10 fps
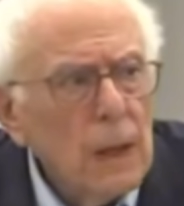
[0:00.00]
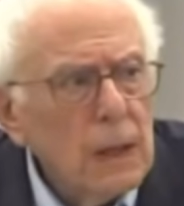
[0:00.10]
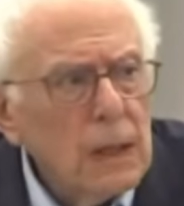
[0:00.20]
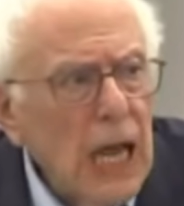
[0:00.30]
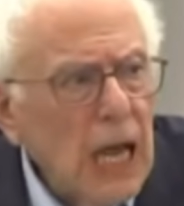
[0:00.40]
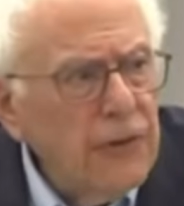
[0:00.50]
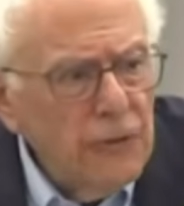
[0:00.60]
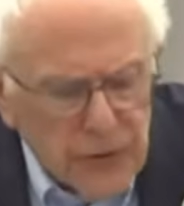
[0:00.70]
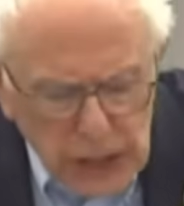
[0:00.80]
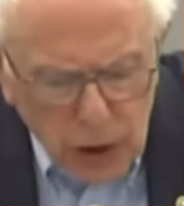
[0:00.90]
They have
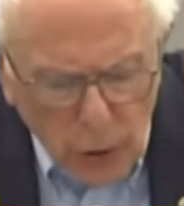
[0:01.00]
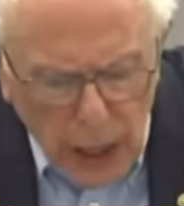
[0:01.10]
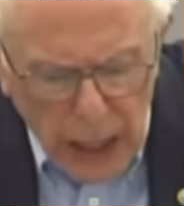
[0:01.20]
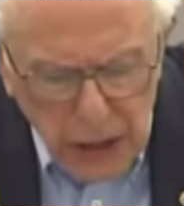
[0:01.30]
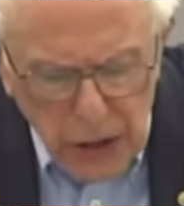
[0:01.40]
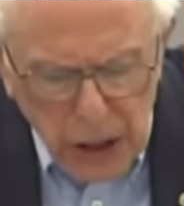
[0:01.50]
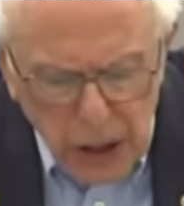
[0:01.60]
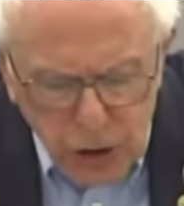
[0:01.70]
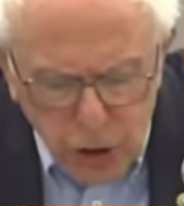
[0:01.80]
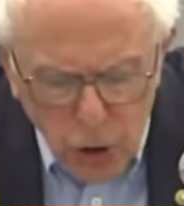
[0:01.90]
eviscerated the
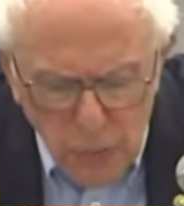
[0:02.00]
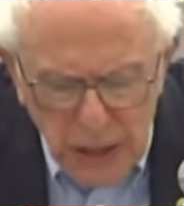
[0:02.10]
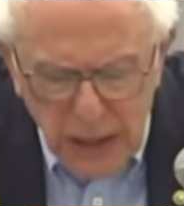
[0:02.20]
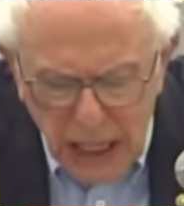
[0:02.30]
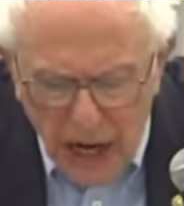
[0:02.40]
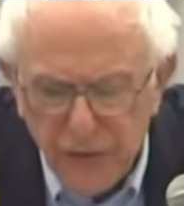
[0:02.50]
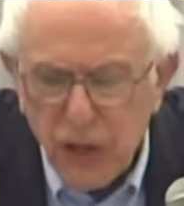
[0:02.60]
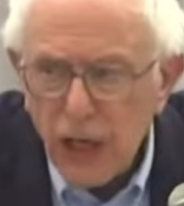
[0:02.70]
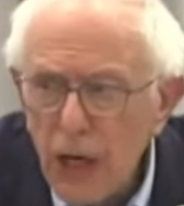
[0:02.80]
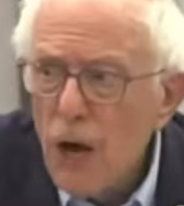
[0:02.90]
Consumer
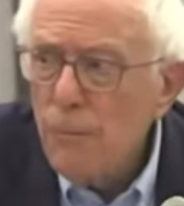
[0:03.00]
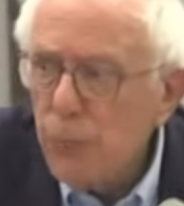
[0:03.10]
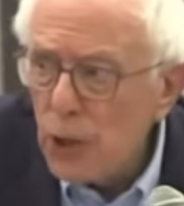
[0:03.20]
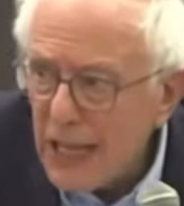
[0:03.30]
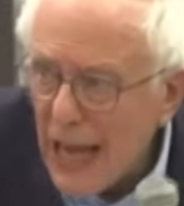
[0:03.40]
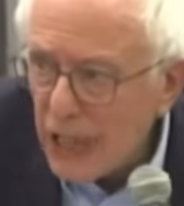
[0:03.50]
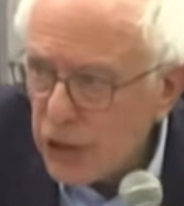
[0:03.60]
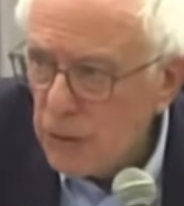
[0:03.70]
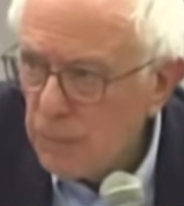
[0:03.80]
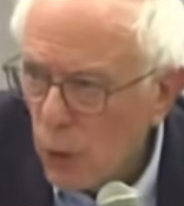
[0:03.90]
Safety
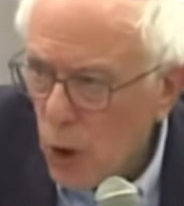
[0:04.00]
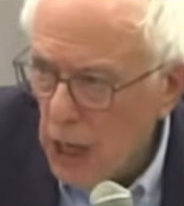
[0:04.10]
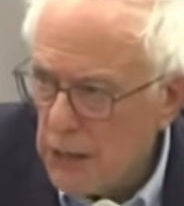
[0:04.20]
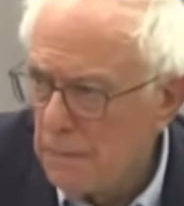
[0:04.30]
Protection Board,